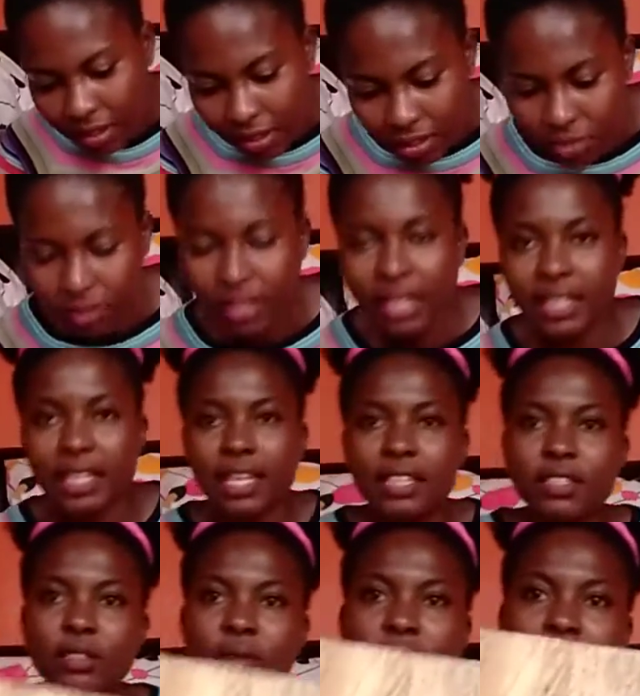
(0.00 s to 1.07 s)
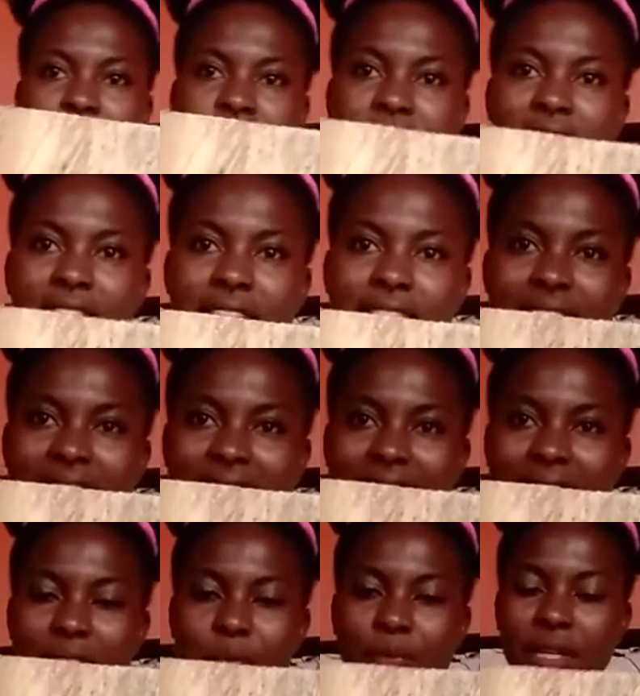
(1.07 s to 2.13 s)
so like that, you have that
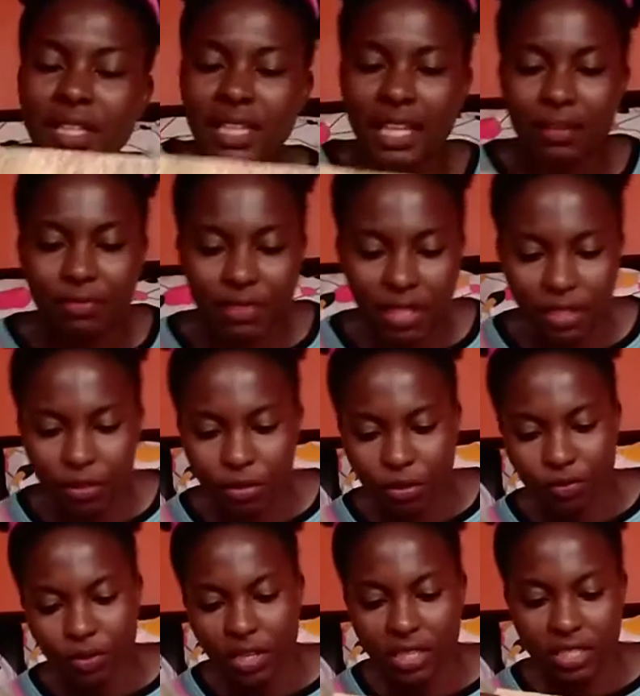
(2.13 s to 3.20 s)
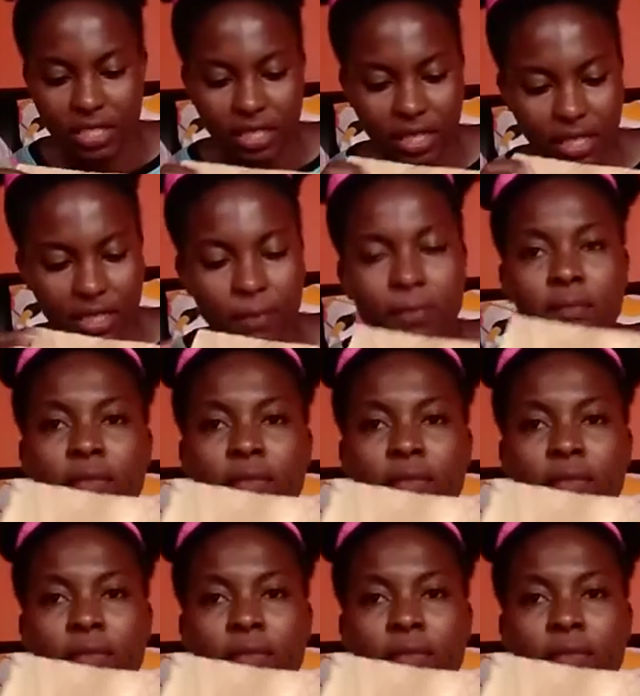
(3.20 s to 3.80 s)
tiny bit left there. I don't know if you can see it,